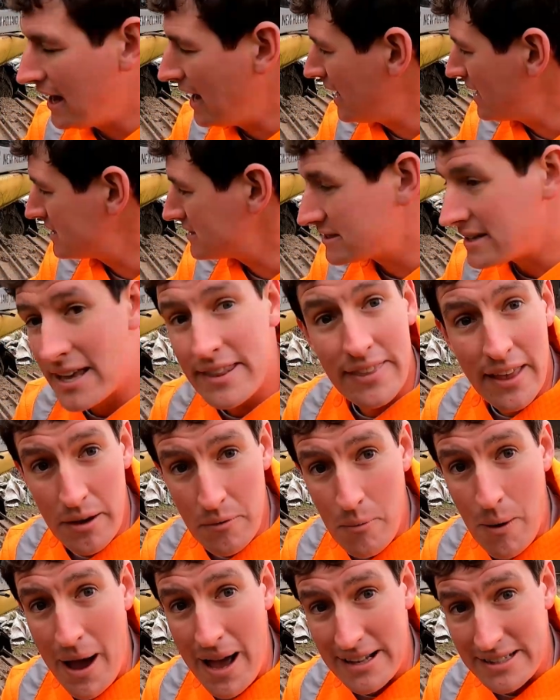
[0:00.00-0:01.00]
And then
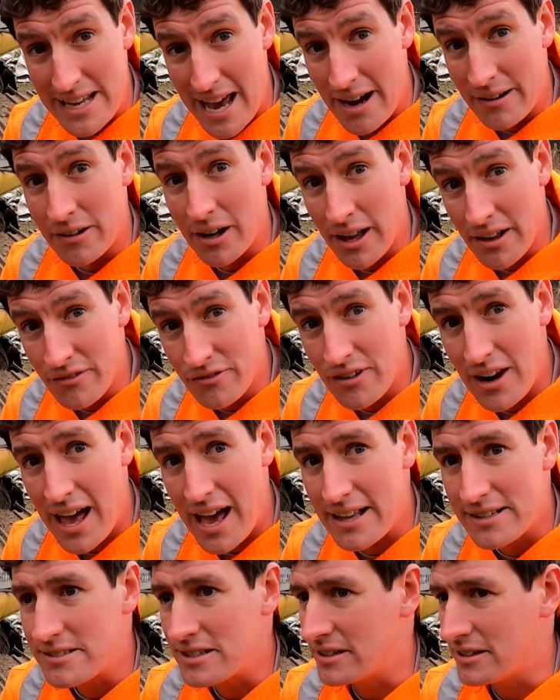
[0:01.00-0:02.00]
they wear down like
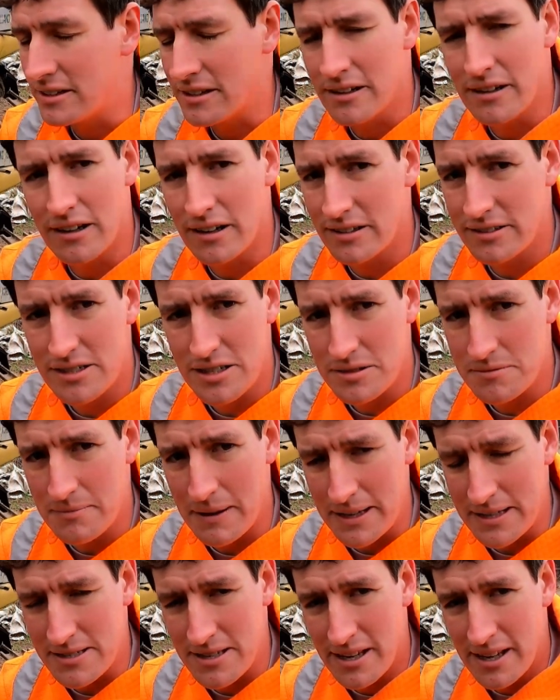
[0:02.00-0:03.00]
flat, and it just